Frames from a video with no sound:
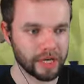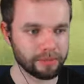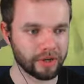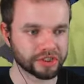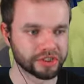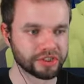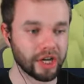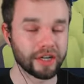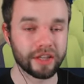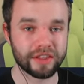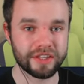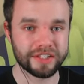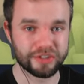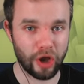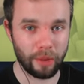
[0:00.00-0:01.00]
much none of
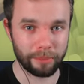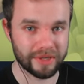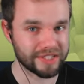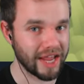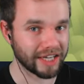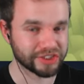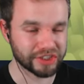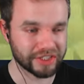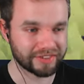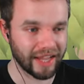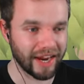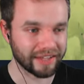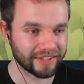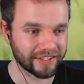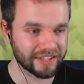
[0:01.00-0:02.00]
these zombies actually
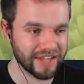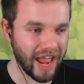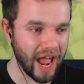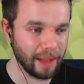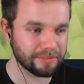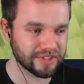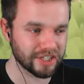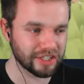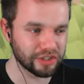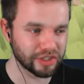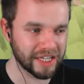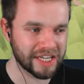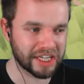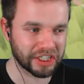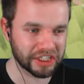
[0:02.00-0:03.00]
died. They just
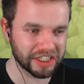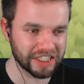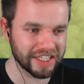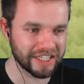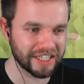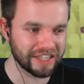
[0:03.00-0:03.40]
absolutely cleaned